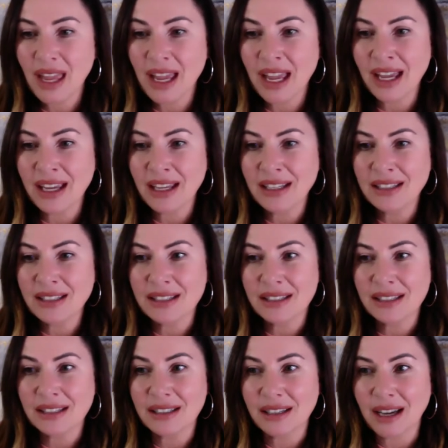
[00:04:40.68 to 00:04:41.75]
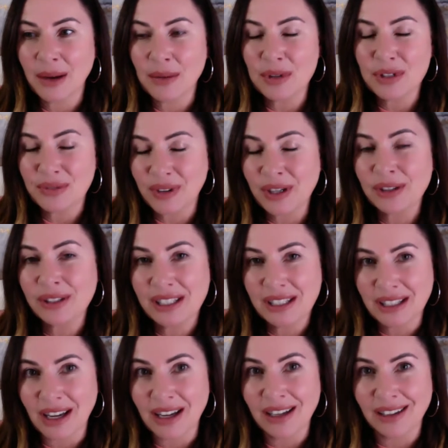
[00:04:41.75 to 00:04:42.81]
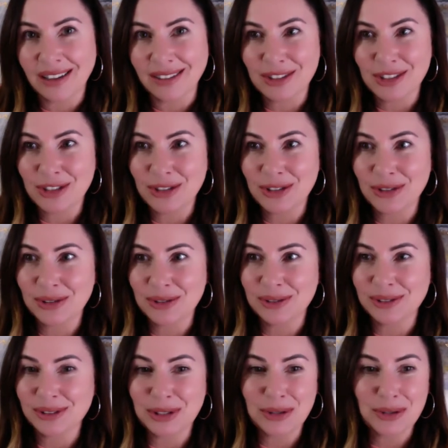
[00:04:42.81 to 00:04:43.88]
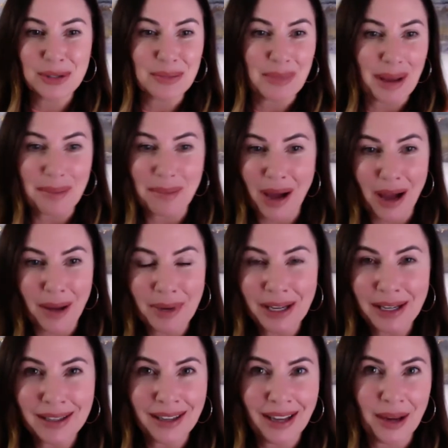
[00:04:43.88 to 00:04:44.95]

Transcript: And I was fairly young to lose my mama.